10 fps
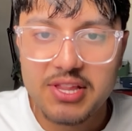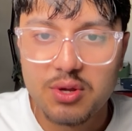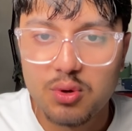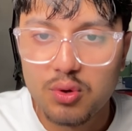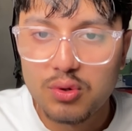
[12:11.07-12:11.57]
the
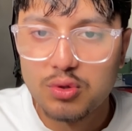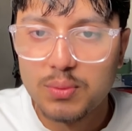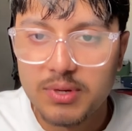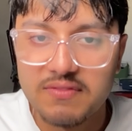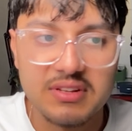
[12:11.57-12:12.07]
core
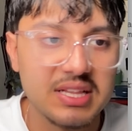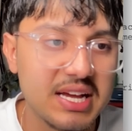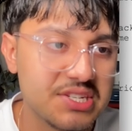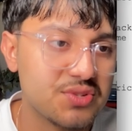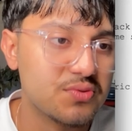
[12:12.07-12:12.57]
loop of
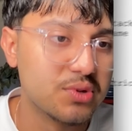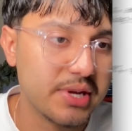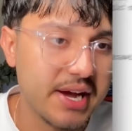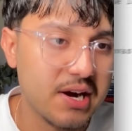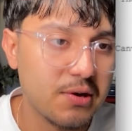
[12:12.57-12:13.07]
Clash
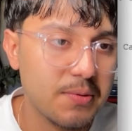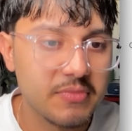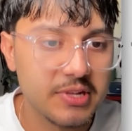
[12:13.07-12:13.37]
Royale.